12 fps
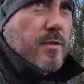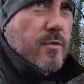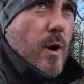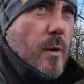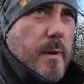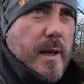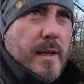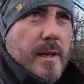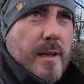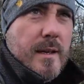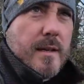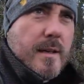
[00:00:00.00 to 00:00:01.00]

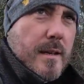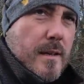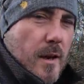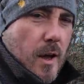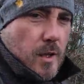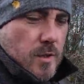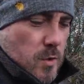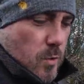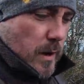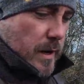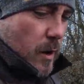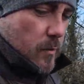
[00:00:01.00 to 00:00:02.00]
dropping a
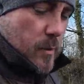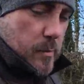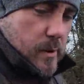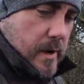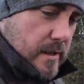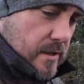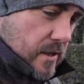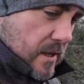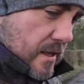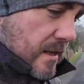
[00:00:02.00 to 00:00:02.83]
twig off a bridge